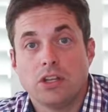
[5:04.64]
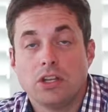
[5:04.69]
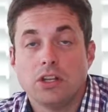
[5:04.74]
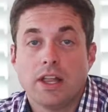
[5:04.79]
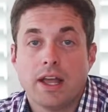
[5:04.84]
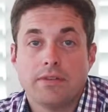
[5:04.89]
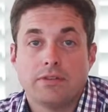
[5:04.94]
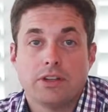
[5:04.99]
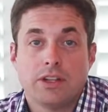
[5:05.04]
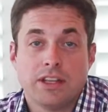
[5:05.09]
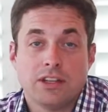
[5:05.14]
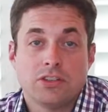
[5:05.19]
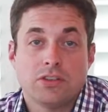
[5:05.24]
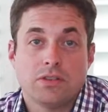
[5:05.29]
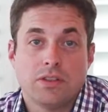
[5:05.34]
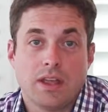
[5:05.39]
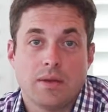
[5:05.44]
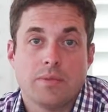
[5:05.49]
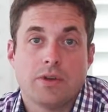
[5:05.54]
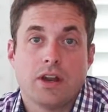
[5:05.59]
you'll have to
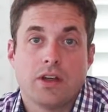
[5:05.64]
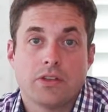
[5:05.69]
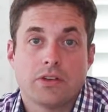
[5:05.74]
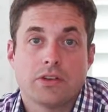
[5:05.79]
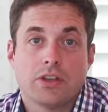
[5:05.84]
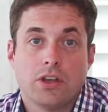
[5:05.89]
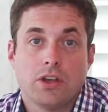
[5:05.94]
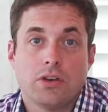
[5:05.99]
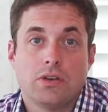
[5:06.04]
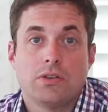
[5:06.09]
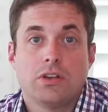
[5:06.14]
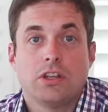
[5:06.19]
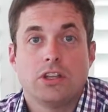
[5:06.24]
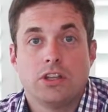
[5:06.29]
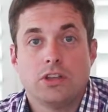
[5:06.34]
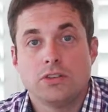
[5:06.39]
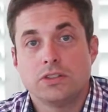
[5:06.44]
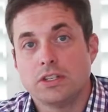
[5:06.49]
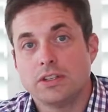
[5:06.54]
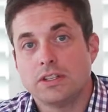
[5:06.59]
issue them another code
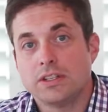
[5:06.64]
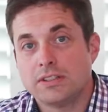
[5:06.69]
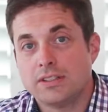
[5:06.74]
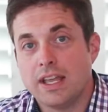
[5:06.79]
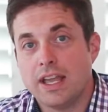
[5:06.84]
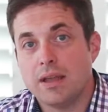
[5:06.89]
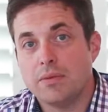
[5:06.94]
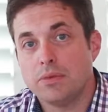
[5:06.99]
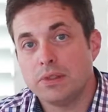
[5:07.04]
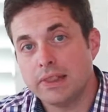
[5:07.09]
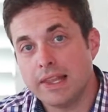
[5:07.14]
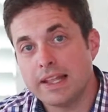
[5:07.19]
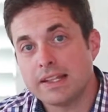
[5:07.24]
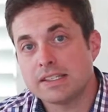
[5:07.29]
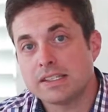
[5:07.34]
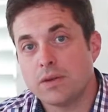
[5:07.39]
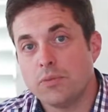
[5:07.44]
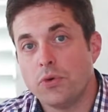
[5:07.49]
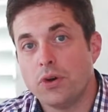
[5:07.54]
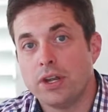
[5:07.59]
using the same
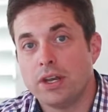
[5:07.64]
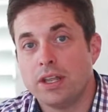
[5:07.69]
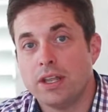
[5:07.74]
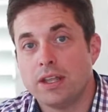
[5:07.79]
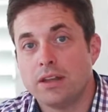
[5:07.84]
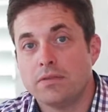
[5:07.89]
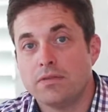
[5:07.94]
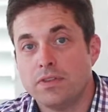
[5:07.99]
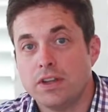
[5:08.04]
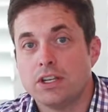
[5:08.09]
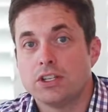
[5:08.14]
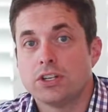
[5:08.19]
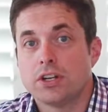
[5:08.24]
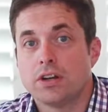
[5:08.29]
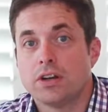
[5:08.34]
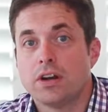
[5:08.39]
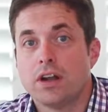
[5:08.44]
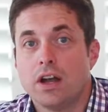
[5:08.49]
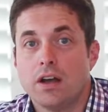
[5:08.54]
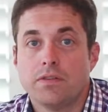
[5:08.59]
Let Someone In
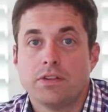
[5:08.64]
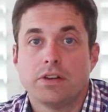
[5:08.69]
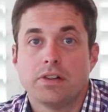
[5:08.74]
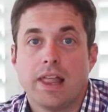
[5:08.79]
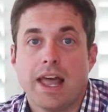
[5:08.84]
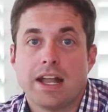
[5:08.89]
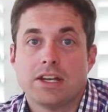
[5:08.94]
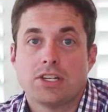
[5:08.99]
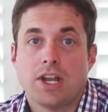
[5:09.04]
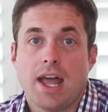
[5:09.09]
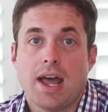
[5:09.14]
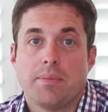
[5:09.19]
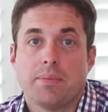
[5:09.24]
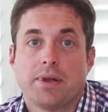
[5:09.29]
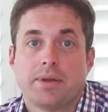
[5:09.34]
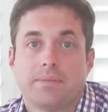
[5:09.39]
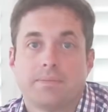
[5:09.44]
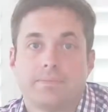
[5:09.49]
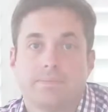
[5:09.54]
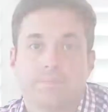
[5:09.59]
feature of your Latch app.
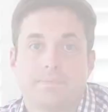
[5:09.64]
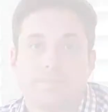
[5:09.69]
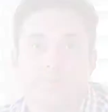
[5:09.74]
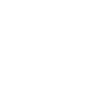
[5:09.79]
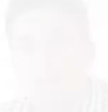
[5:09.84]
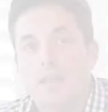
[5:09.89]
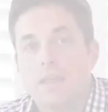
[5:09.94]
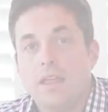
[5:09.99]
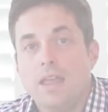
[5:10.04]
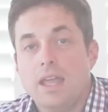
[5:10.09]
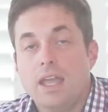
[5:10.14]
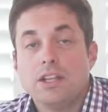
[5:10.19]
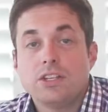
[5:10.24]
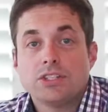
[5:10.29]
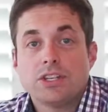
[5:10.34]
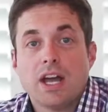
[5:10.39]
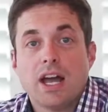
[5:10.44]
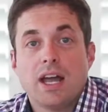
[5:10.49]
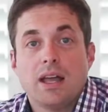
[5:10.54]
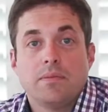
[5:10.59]

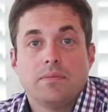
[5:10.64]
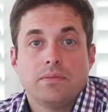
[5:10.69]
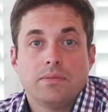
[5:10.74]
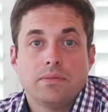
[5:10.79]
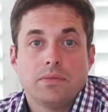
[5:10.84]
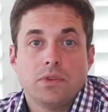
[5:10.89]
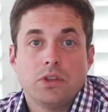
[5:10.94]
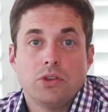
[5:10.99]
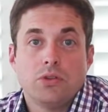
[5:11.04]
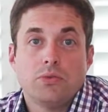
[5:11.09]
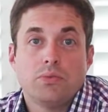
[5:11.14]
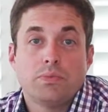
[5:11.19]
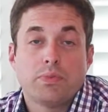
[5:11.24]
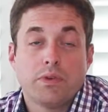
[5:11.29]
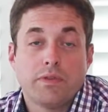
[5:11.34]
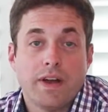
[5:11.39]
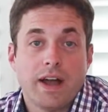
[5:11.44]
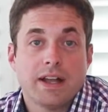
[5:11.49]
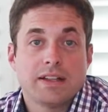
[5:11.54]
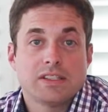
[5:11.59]
Each time you
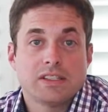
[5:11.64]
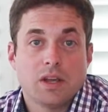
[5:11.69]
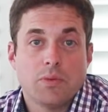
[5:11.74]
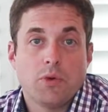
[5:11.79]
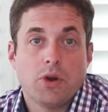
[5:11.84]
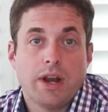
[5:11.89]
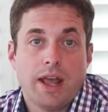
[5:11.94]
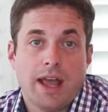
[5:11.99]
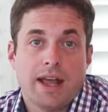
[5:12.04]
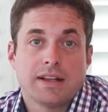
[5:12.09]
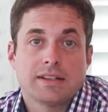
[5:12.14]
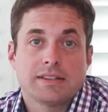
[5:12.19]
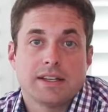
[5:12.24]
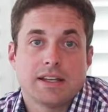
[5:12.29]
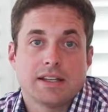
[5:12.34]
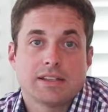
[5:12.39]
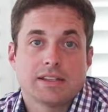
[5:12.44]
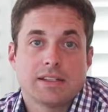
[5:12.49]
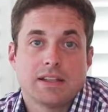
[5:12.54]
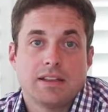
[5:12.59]
provide someone
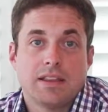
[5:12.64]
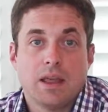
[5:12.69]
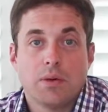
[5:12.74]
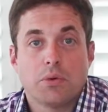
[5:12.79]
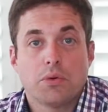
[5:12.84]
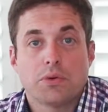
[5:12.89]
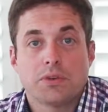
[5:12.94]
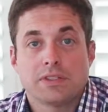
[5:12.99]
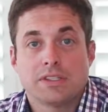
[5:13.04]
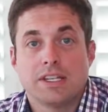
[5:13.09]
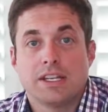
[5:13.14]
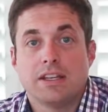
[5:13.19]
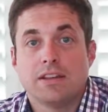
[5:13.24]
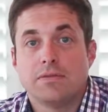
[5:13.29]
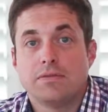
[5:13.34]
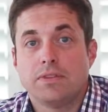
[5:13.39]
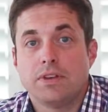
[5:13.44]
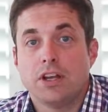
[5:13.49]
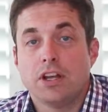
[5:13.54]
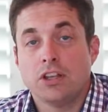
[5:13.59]
access, they will
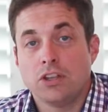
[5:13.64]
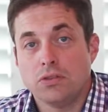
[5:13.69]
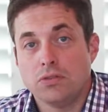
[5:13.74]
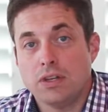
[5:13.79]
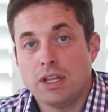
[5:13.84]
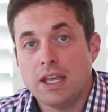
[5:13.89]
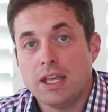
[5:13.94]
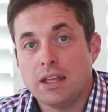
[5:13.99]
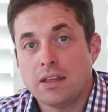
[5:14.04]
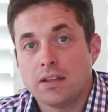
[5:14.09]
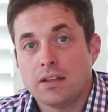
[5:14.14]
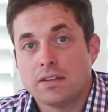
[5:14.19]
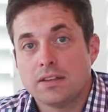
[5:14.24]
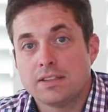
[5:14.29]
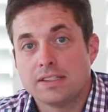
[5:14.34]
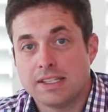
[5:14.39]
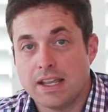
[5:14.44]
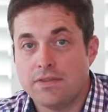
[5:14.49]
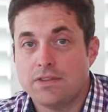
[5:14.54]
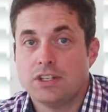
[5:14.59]
receive a unique
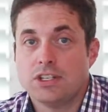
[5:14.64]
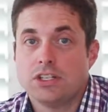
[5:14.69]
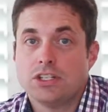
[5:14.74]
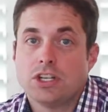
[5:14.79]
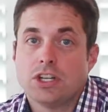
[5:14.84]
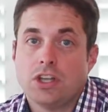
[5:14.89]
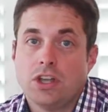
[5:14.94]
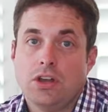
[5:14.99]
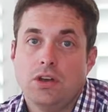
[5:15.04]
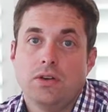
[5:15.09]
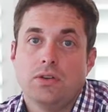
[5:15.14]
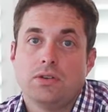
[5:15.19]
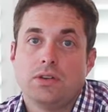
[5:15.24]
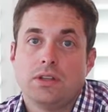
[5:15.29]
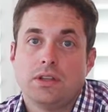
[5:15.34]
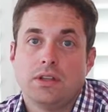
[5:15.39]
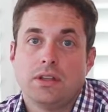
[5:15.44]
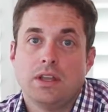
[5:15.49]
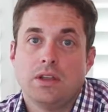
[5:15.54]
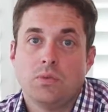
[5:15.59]
7-digit code
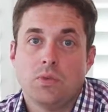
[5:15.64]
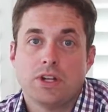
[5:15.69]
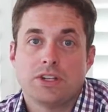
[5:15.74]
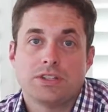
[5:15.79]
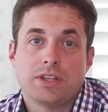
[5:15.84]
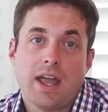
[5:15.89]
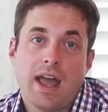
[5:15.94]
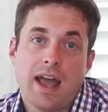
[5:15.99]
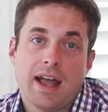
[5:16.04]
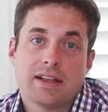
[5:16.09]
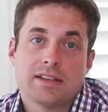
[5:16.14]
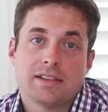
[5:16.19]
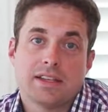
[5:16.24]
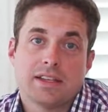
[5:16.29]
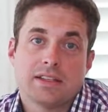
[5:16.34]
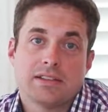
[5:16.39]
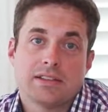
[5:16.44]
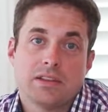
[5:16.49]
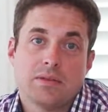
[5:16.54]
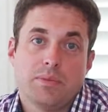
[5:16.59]
in which to
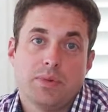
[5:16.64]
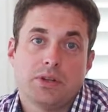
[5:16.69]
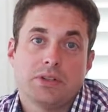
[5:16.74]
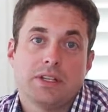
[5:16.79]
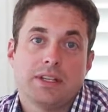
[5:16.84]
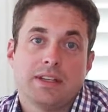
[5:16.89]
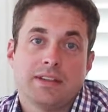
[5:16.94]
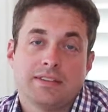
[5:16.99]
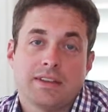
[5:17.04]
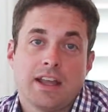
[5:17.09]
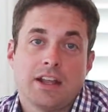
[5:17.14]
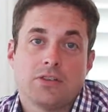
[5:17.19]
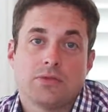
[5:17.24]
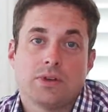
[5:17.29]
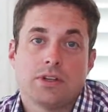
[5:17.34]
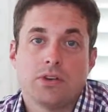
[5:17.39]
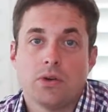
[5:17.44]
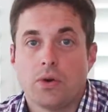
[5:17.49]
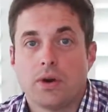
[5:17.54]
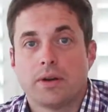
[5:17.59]
access the building's
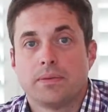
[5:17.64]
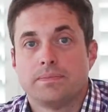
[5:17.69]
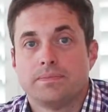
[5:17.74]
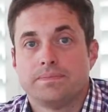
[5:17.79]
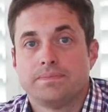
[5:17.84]
entry door.